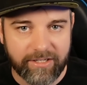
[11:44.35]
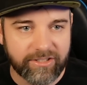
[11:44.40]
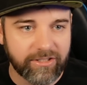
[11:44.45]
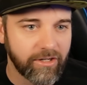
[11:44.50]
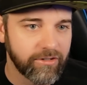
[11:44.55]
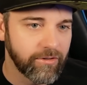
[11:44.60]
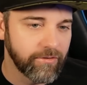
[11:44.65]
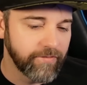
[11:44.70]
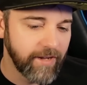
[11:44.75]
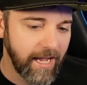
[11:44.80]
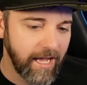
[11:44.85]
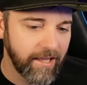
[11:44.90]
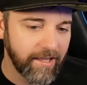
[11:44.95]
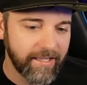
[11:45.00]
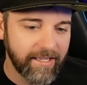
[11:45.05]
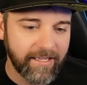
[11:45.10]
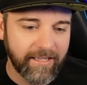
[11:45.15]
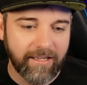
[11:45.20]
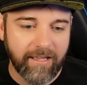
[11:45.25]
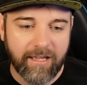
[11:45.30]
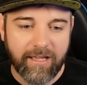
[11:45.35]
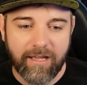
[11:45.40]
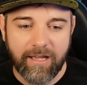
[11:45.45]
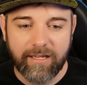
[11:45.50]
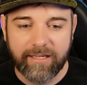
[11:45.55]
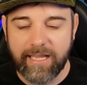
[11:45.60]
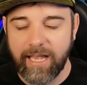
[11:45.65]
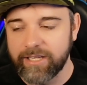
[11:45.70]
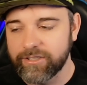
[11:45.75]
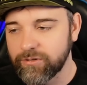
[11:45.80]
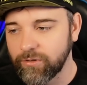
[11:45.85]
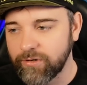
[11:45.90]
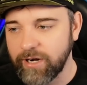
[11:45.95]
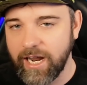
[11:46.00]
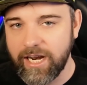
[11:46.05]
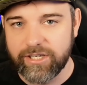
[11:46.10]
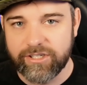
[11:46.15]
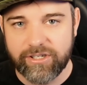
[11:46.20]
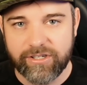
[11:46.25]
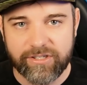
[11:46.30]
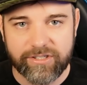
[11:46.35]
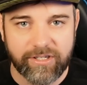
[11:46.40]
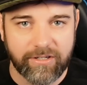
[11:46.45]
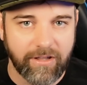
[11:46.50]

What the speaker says: Stardew Valley, Castle Crashers,